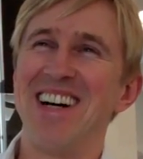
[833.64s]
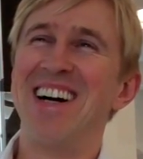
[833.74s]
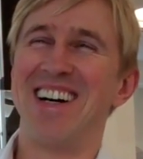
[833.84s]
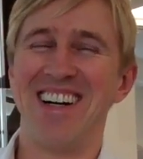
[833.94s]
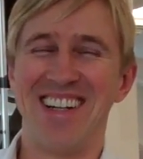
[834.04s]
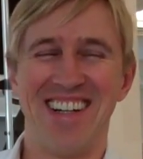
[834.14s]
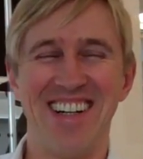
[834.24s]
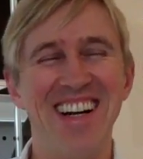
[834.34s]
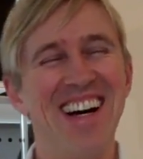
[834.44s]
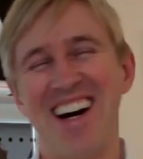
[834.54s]

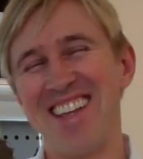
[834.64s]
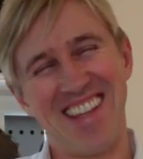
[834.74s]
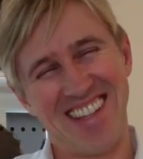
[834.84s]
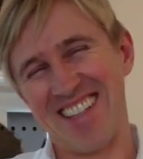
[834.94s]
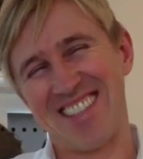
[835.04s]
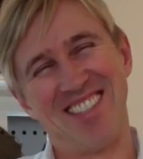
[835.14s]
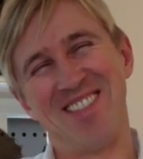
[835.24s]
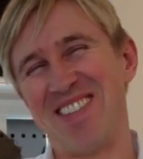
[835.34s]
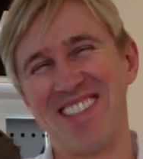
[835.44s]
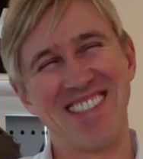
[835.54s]
I think that's an
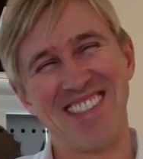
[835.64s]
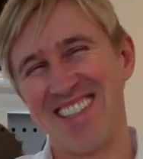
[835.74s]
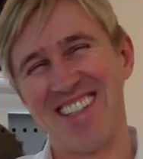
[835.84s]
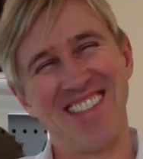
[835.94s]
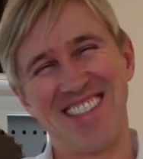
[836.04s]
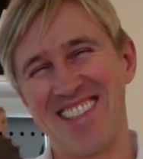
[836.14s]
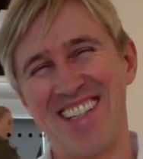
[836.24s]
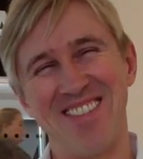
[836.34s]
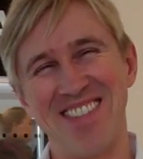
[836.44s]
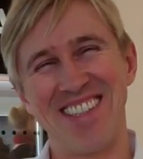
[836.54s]
obvious answer,
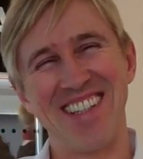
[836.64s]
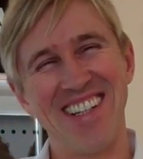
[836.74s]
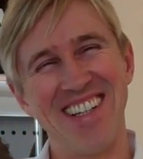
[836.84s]
that one.